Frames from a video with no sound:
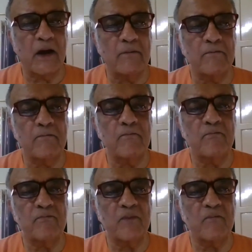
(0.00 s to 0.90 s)
the
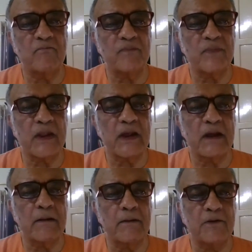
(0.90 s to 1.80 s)

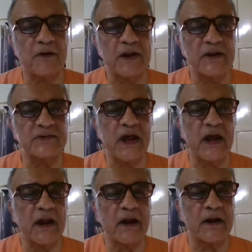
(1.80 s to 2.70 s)
trees
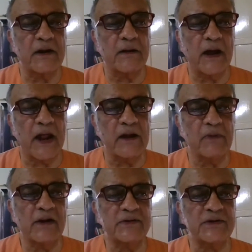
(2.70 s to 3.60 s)
there and the
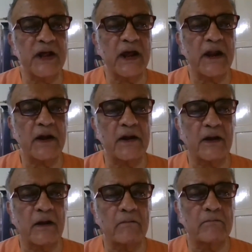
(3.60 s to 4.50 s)
animals there and the
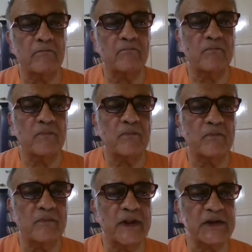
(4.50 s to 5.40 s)

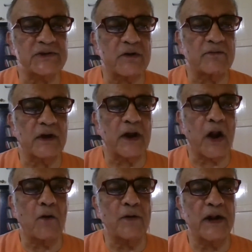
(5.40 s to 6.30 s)
nature of the
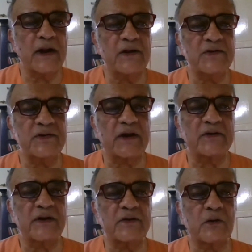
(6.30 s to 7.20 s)
ground and
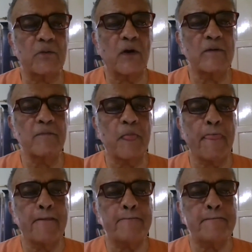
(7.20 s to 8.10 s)
insects and so on,
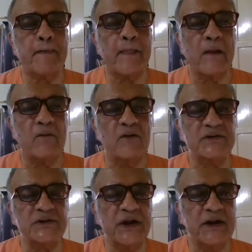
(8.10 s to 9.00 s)
which
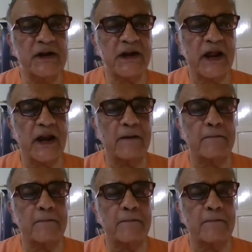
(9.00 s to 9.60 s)
is the detail.